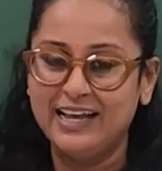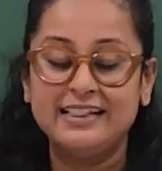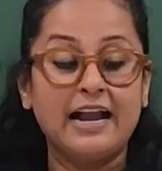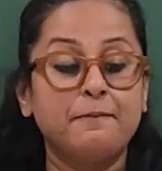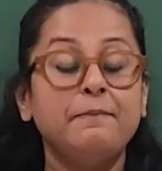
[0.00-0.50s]

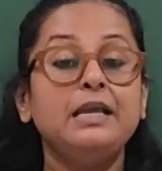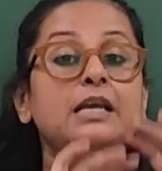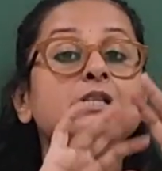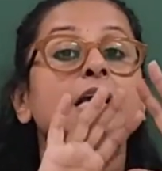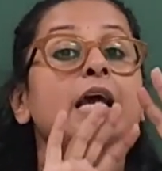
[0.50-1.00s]
That
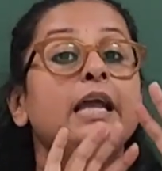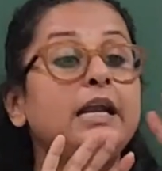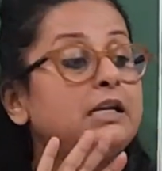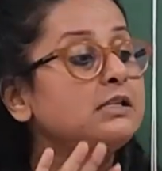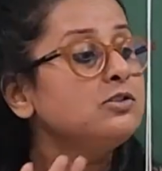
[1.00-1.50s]
means
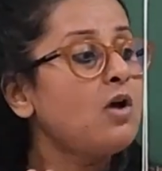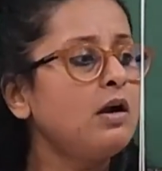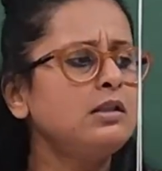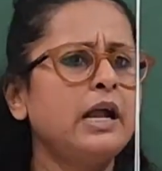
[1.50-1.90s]
it is not